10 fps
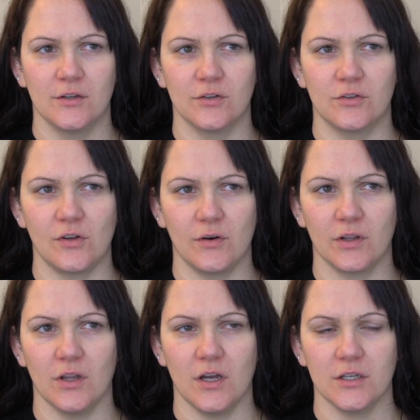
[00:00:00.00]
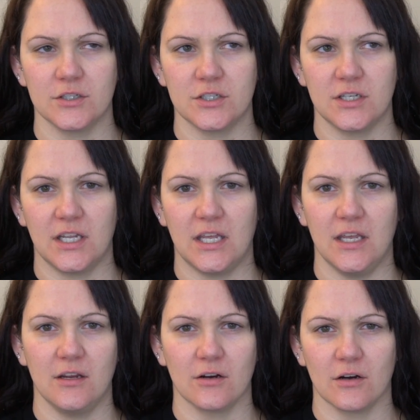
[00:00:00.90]
So it launched
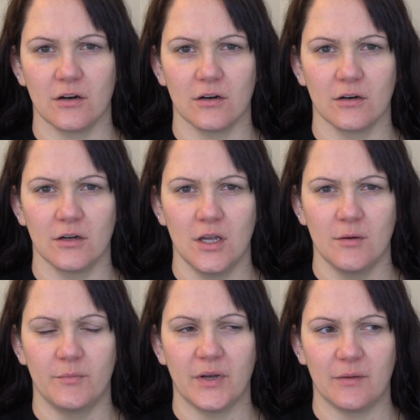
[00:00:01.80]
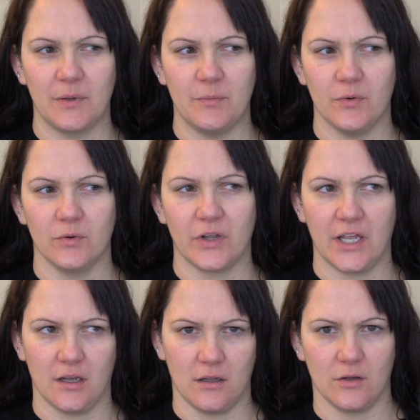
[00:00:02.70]
here, but people
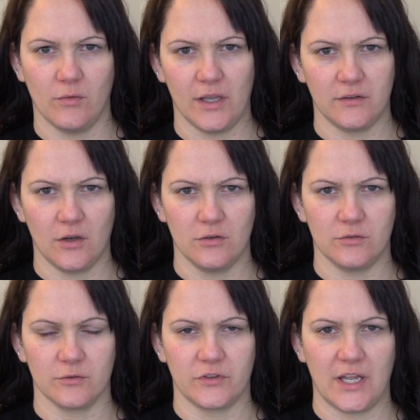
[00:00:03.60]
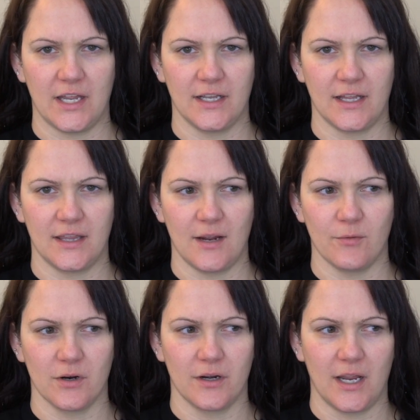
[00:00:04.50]
like on the West Coast were saying that they
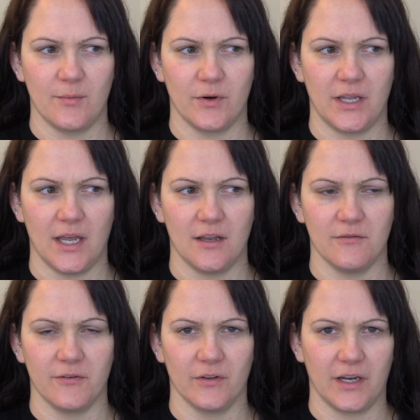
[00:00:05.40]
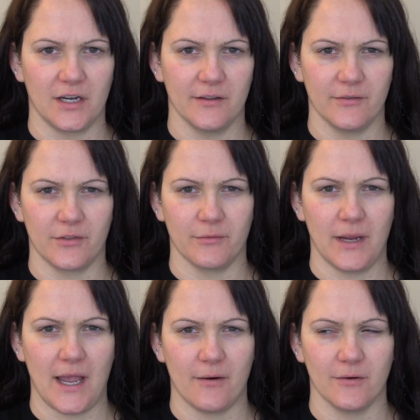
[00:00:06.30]
weren't able to get it for like another
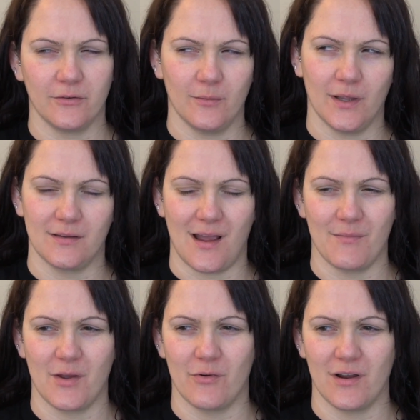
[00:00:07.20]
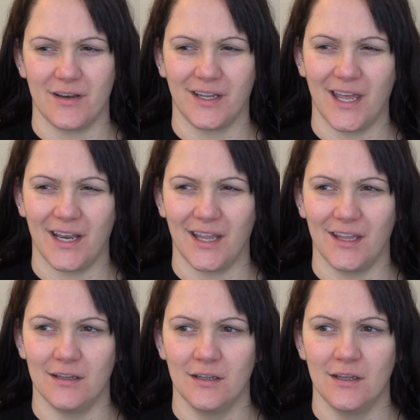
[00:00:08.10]
three hours. So by the time they went on to get
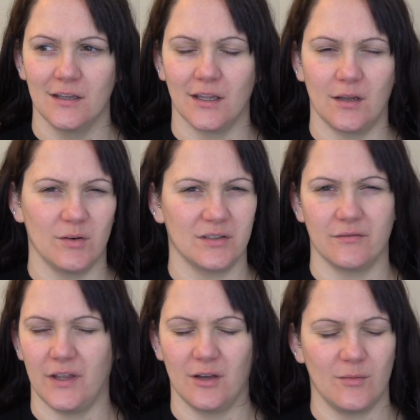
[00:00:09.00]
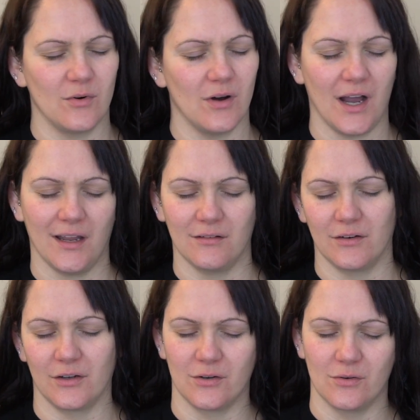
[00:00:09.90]
it, like it wasn't available. I don't
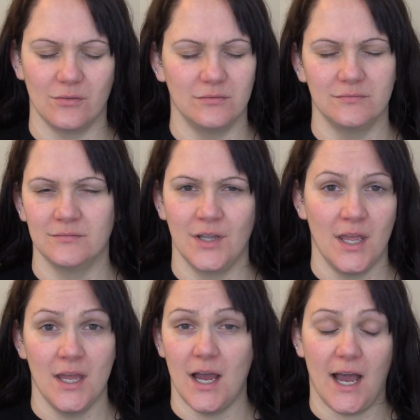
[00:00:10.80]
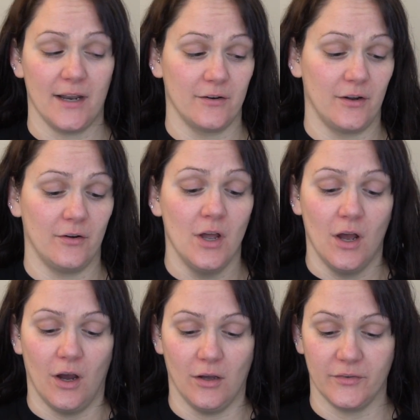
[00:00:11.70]
know. I don't know.
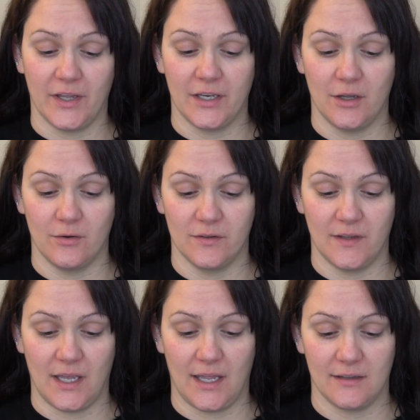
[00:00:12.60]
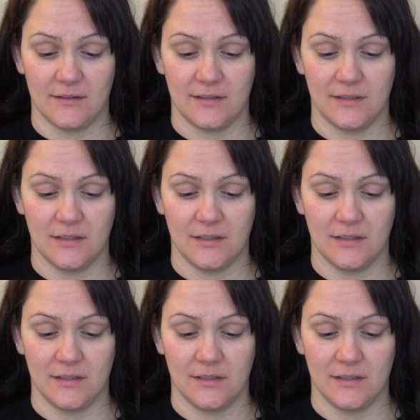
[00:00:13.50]
All I know is that...